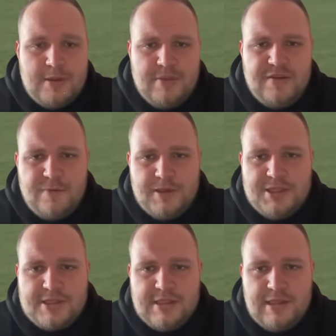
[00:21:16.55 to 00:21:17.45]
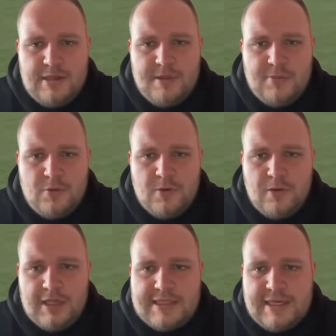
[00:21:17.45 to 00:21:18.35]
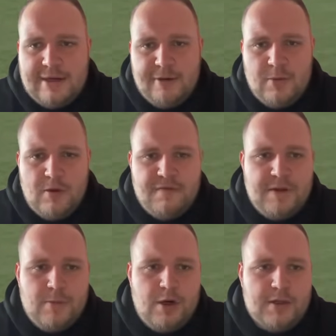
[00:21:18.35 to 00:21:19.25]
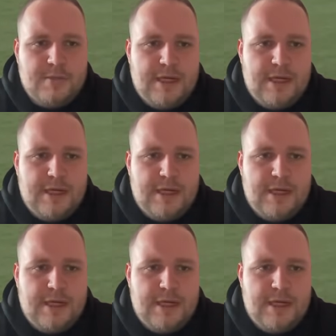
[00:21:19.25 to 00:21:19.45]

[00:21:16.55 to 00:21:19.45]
but if we're just a little bit more quality here in the 1v1,